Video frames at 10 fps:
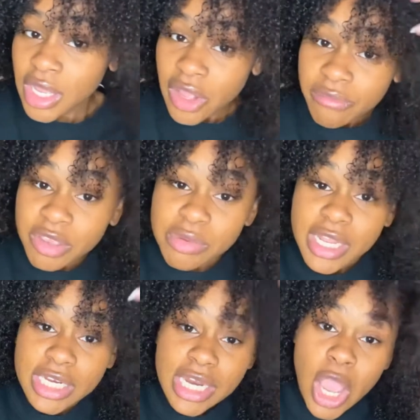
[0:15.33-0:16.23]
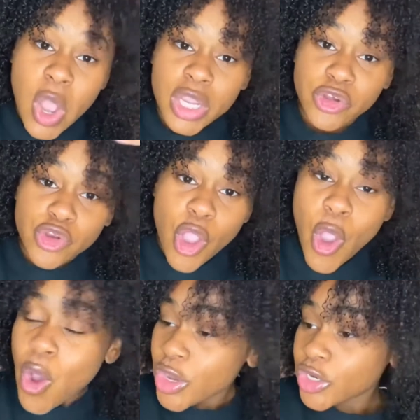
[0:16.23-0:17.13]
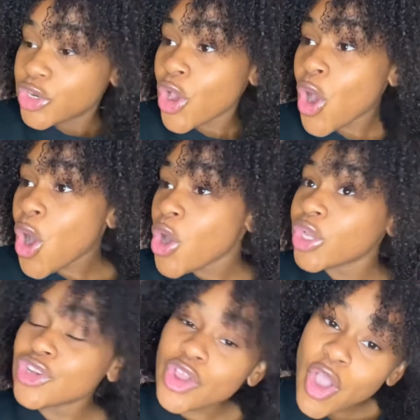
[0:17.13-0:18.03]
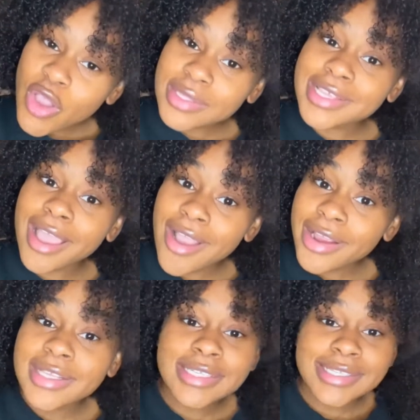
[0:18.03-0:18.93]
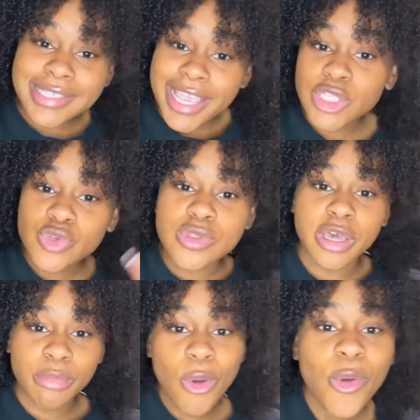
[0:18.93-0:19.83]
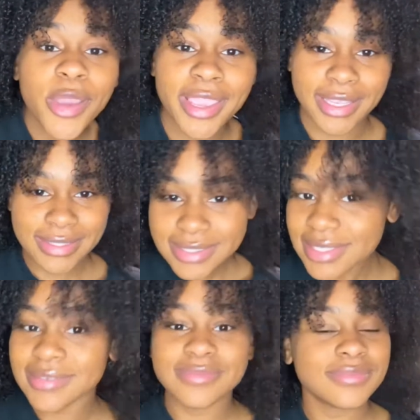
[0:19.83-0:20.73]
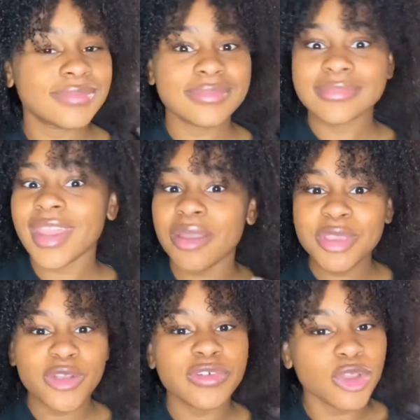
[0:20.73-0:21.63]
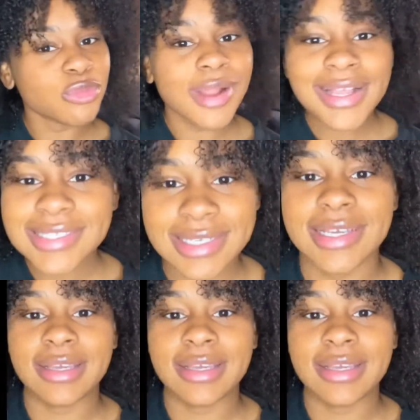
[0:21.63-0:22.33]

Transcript: people that talk and talk and talk and talk. It's like, all right, sis, get to the point. I'm here for low porosity.